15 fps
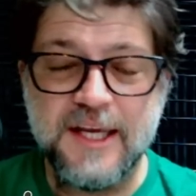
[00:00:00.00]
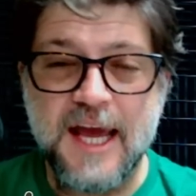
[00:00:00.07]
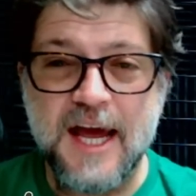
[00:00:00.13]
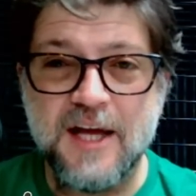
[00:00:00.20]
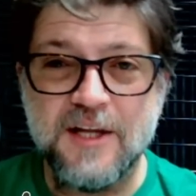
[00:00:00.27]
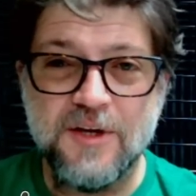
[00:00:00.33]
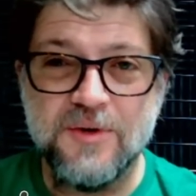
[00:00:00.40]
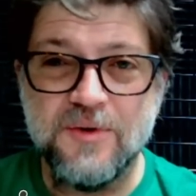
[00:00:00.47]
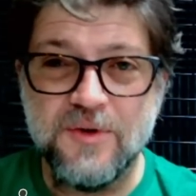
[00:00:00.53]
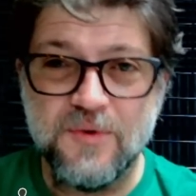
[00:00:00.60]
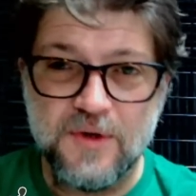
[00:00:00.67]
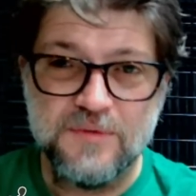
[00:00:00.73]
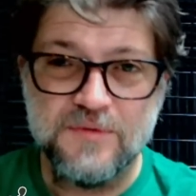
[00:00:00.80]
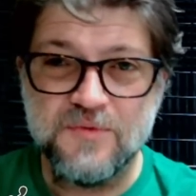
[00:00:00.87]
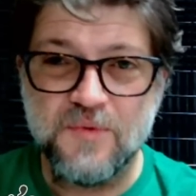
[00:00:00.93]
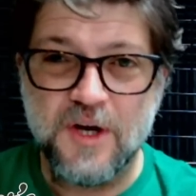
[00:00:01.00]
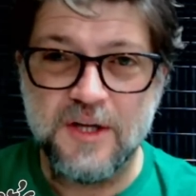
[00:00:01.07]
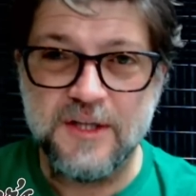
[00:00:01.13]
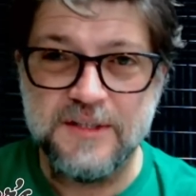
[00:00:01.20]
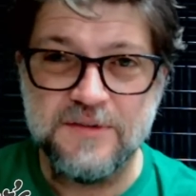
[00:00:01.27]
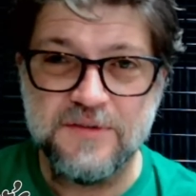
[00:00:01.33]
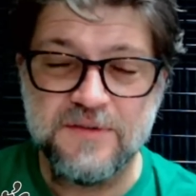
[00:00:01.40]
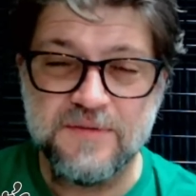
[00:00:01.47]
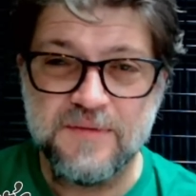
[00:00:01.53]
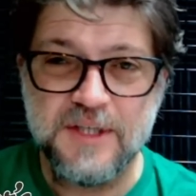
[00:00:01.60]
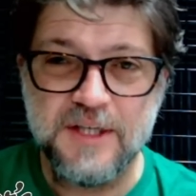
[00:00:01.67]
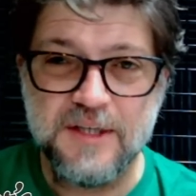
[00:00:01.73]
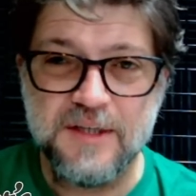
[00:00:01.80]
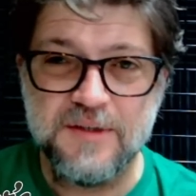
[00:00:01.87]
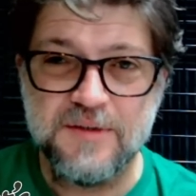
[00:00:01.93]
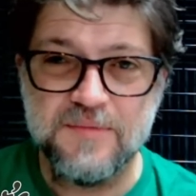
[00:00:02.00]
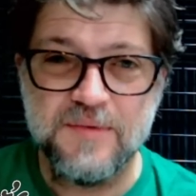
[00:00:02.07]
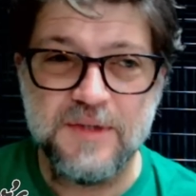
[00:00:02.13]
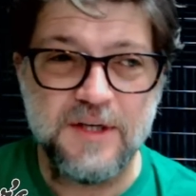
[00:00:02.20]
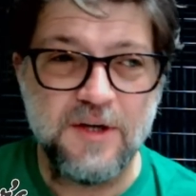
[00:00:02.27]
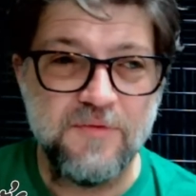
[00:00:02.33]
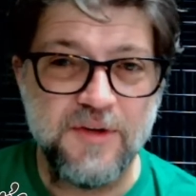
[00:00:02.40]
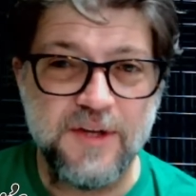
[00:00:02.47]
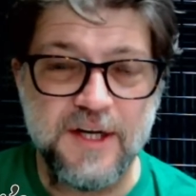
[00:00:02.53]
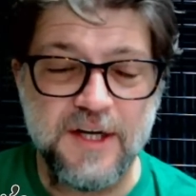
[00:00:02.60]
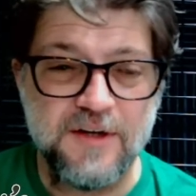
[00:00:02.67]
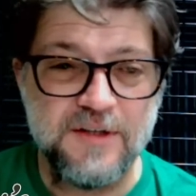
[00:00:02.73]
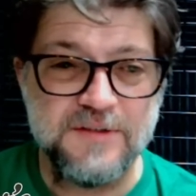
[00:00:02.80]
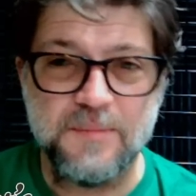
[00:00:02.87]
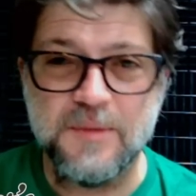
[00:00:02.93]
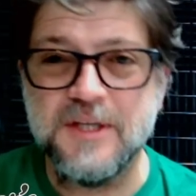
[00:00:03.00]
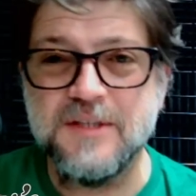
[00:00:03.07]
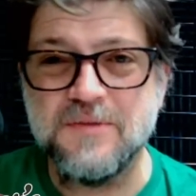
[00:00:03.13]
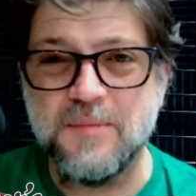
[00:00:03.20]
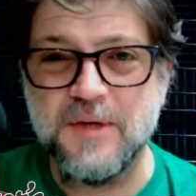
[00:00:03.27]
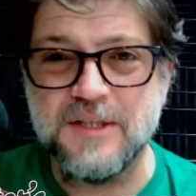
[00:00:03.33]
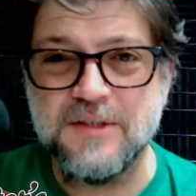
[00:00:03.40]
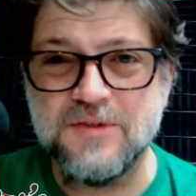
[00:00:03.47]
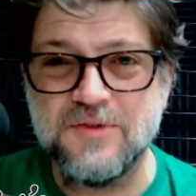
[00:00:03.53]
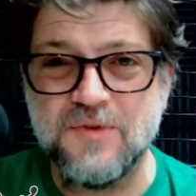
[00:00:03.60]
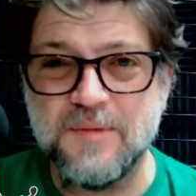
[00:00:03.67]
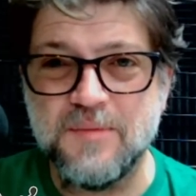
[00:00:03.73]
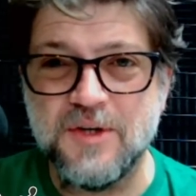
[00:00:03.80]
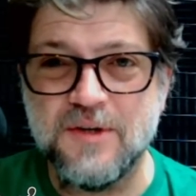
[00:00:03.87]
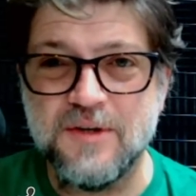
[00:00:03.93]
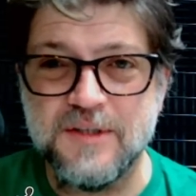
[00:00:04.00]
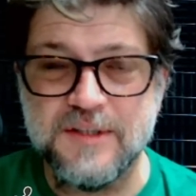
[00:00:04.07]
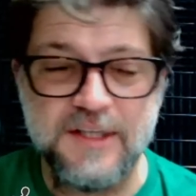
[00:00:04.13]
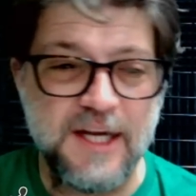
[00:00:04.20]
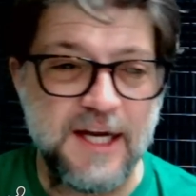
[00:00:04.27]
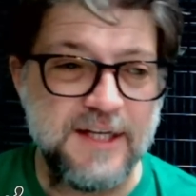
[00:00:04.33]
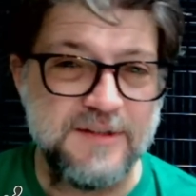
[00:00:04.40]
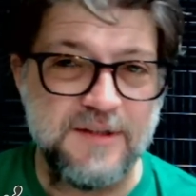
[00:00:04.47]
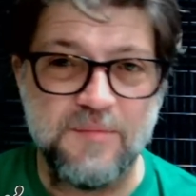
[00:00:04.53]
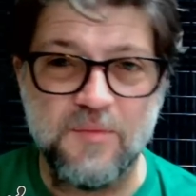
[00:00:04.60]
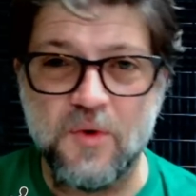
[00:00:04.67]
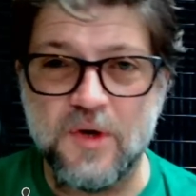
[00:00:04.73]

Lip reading: Callow, who owns Raleigh's over there. He's a big distributor, and the guys at